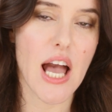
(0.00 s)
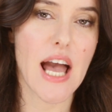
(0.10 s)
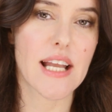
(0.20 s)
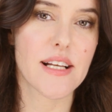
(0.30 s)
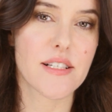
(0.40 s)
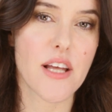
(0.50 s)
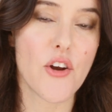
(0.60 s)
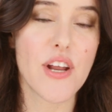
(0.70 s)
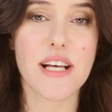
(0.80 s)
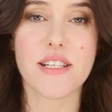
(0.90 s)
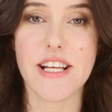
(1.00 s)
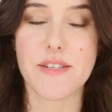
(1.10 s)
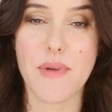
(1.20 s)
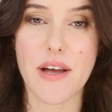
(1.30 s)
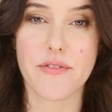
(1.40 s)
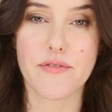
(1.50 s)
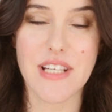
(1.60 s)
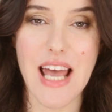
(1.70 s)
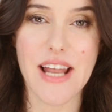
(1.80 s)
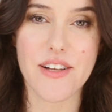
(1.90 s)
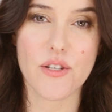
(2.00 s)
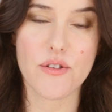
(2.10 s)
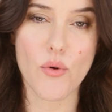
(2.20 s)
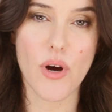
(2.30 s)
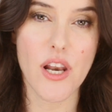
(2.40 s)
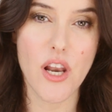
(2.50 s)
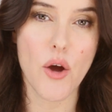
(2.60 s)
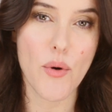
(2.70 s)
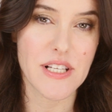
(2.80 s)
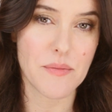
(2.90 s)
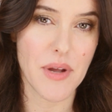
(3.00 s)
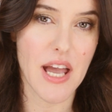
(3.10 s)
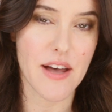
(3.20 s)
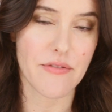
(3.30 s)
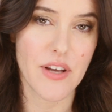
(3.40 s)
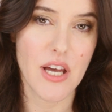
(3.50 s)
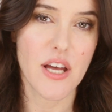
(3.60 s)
and it only has an SPF of 10, so it's quite a low SPF.